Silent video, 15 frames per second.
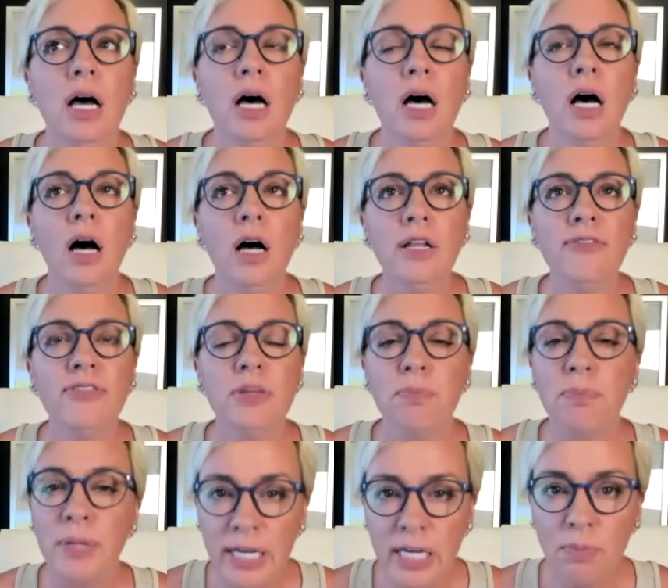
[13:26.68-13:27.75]
all of the
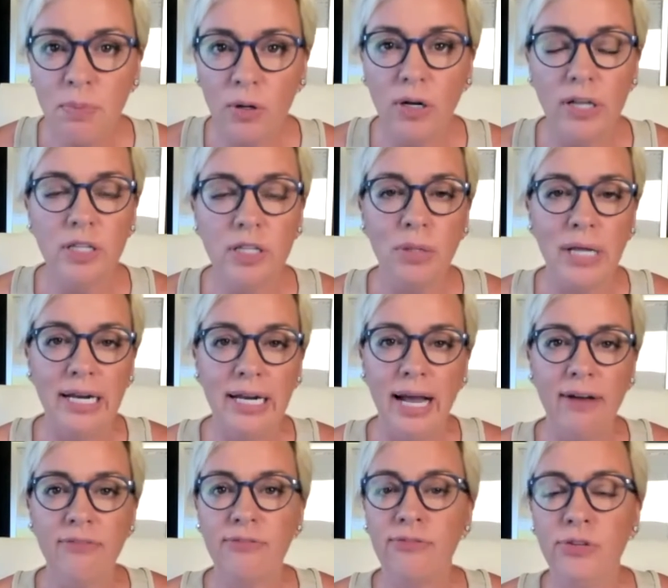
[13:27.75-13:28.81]
people on the planet
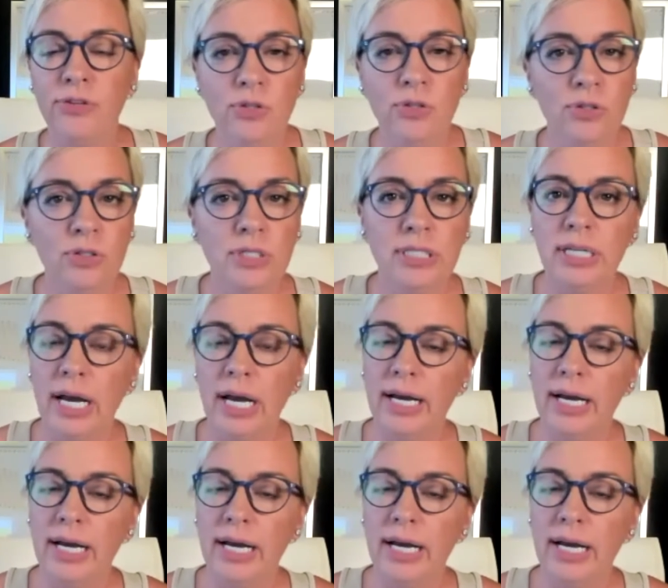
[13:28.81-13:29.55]
have food